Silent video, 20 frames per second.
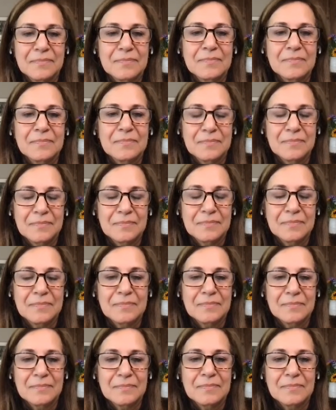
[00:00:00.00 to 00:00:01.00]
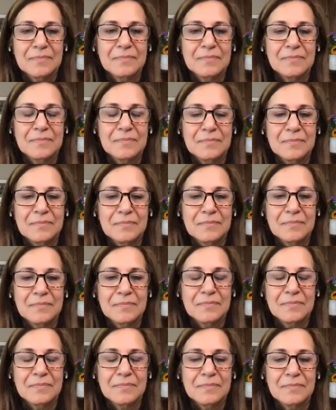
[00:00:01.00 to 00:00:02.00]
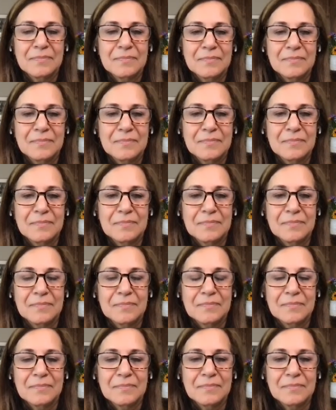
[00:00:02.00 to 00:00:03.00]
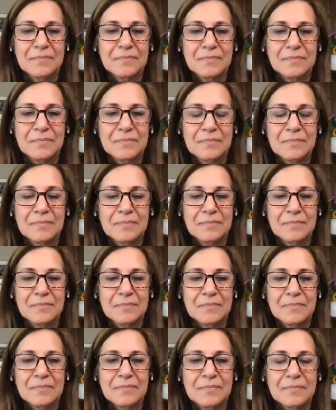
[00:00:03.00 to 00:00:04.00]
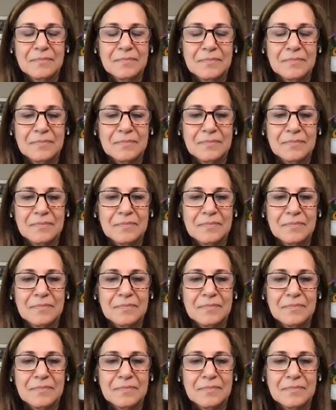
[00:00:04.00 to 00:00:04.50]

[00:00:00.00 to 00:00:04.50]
(not speaking)